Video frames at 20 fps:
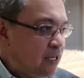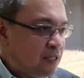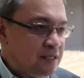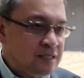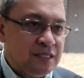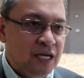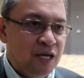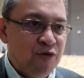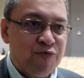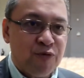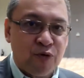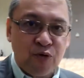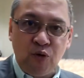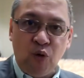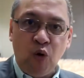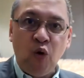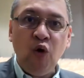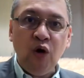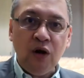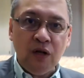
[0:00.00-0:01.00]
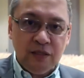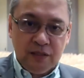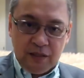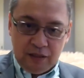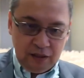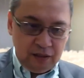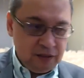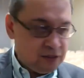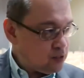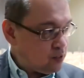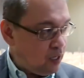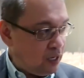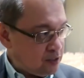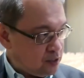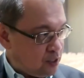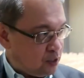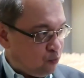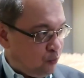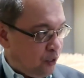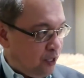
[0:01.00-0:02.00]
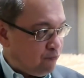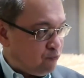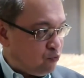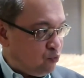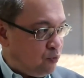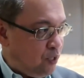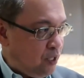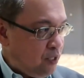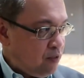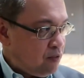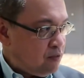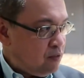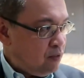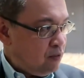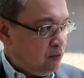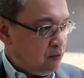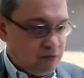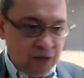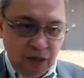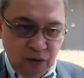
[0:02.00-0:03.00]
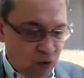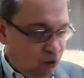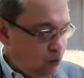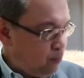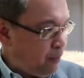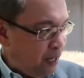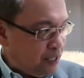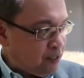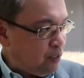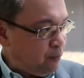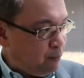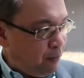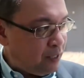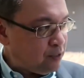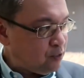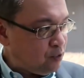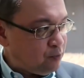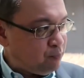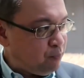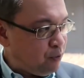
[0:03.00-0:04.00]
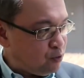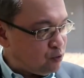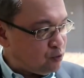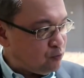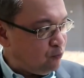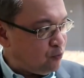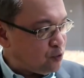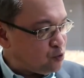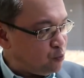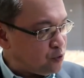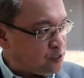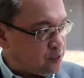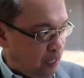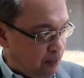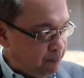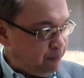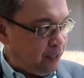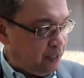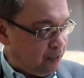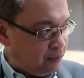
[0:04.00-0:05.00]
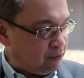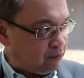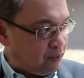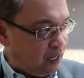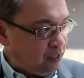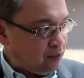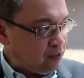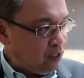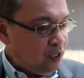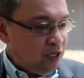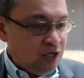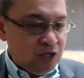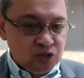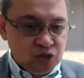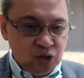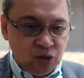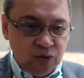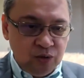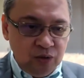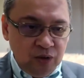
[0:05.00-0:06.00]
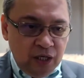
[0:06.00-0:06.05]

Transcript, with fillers: I can say for all the stocks that we have today, mm-hmm. they're all badly battered because of mm-hmm. what was happening, mm-hmm. right? Mm-hmm.